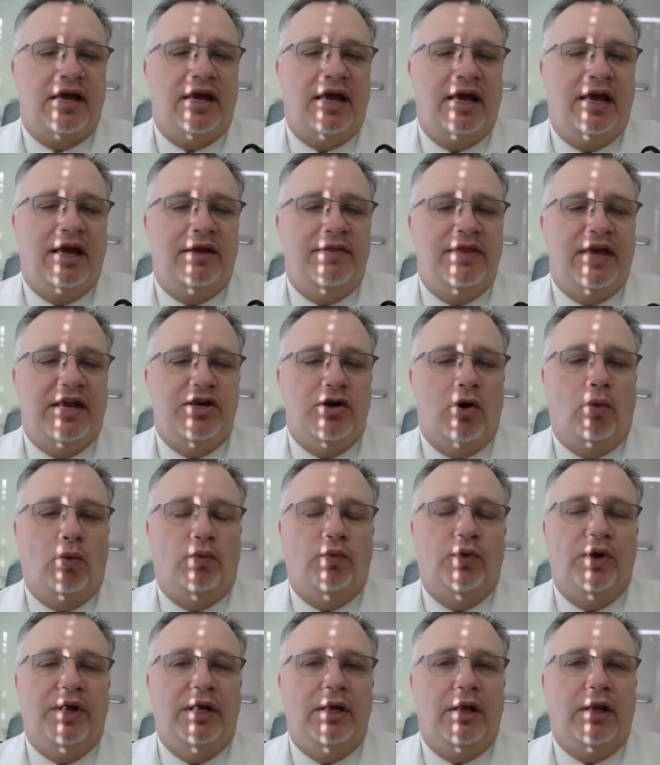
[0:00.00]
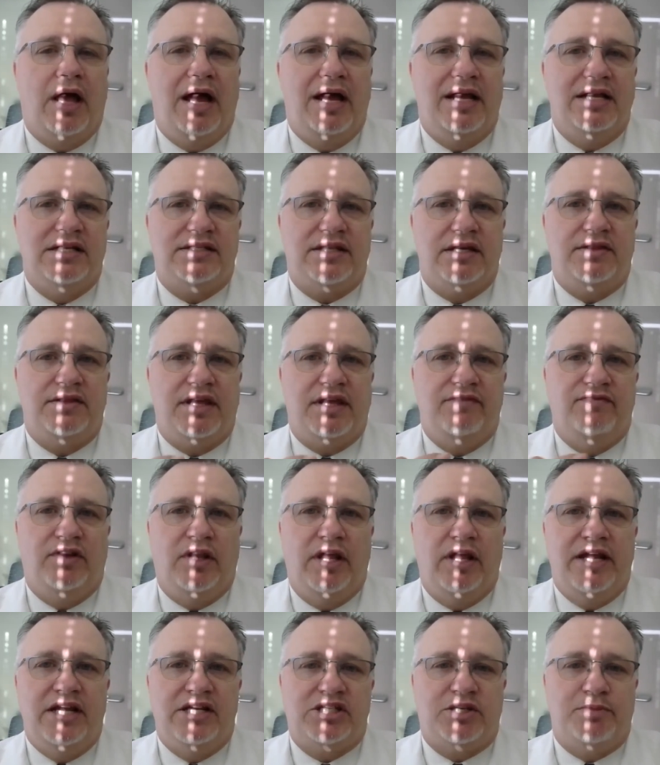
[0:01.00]
and they don't realize that they've
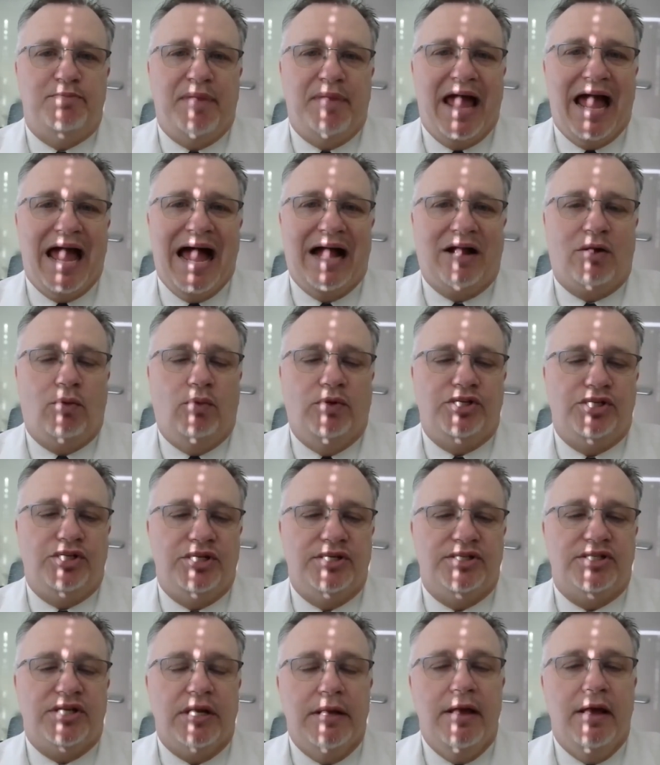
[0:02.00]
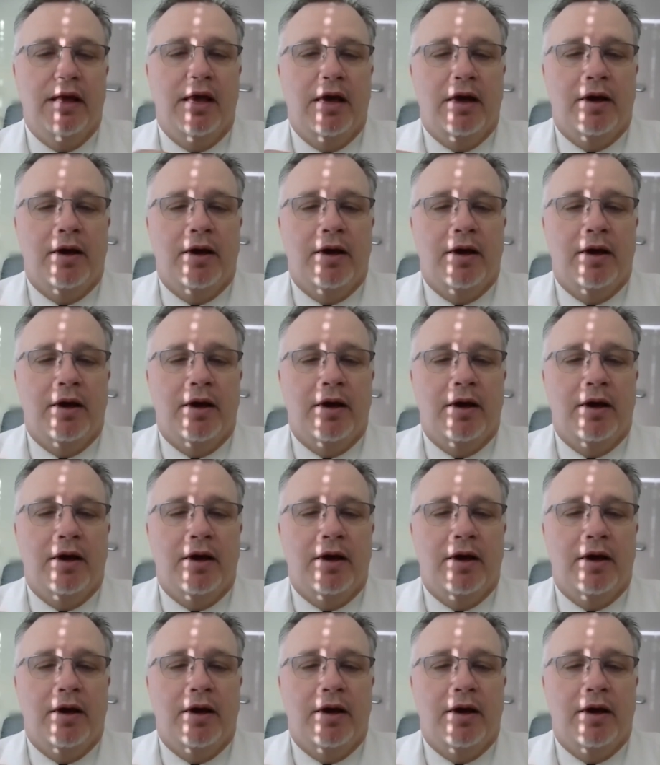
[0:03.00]
laced back, which is